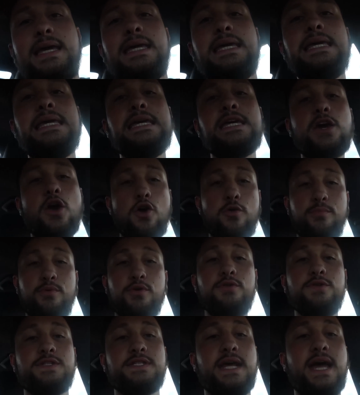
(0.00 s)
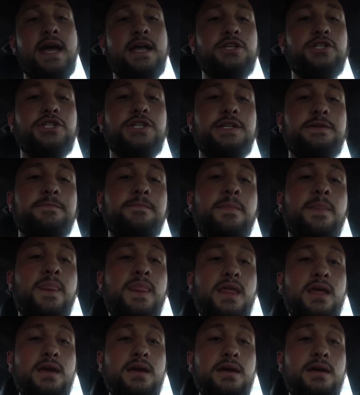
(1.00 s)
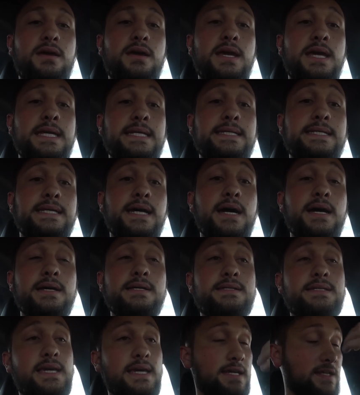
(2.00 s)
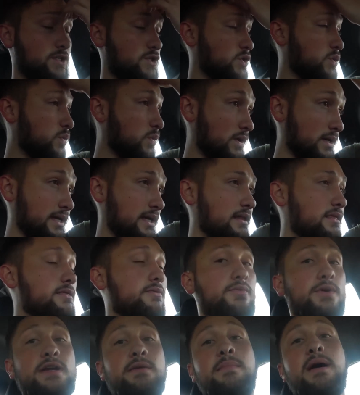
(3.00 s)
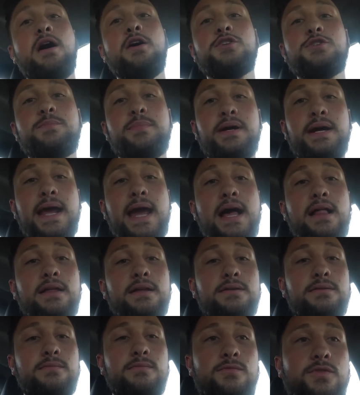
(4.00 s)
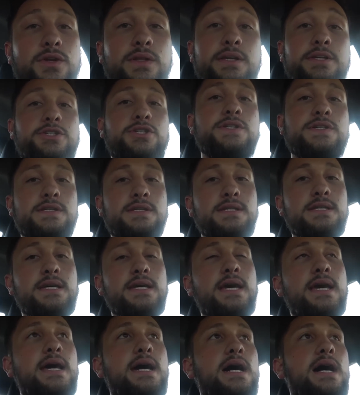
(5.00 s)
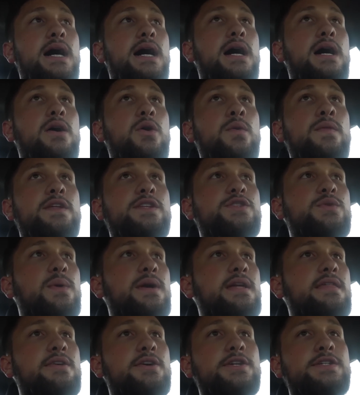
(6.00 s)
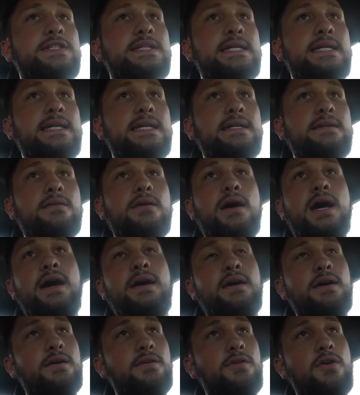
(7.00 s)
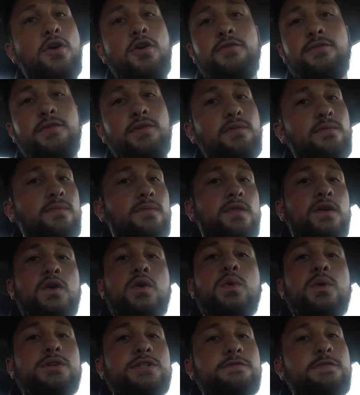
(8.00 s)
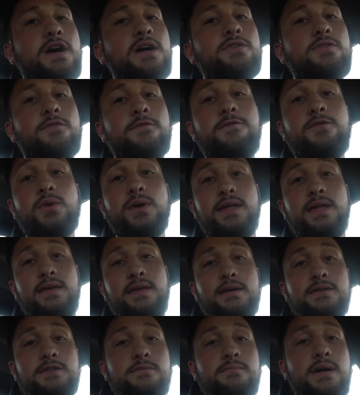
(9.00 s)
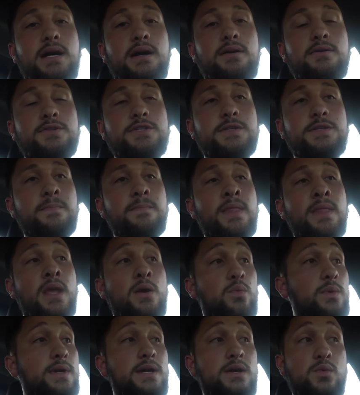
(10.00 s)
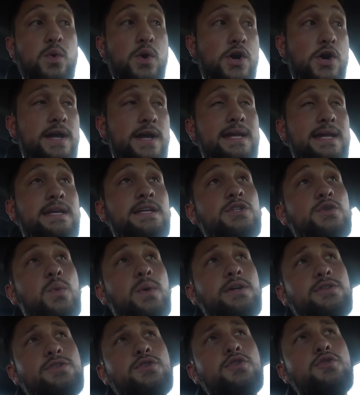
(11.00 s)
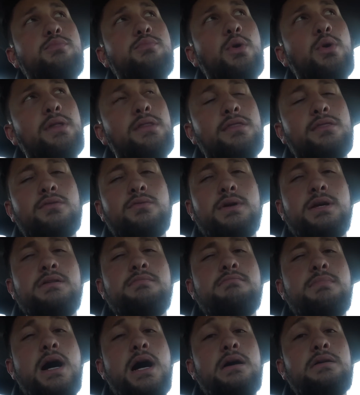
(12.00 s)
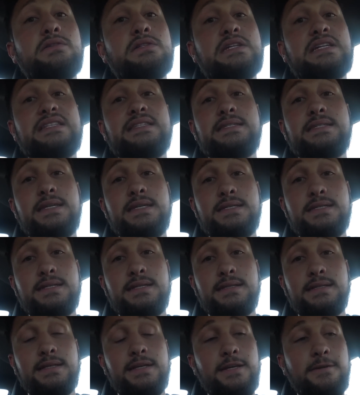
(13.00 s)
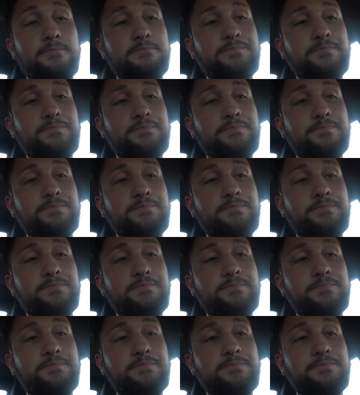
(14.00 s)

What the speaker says: EcoBoost engine, it does get 23 miles per gallon religiously. On the 2013, over the course of 140,000 miles, we were getting 22.3 miles consistently.